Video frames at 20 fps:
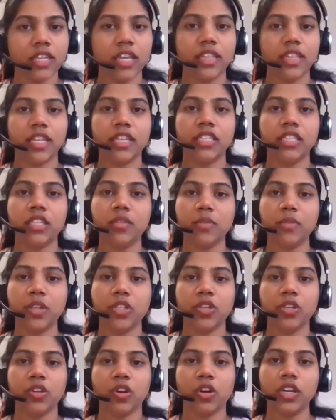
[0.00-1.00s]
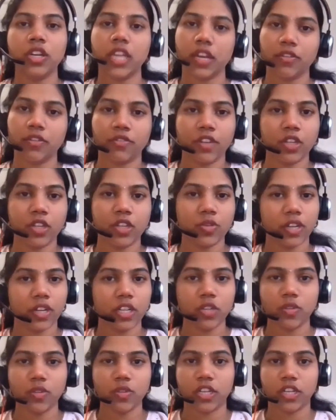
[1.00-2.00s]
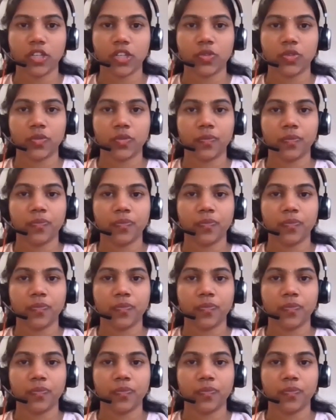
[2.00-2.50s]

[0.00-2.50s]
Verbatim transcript: and the estimation on FY 2022.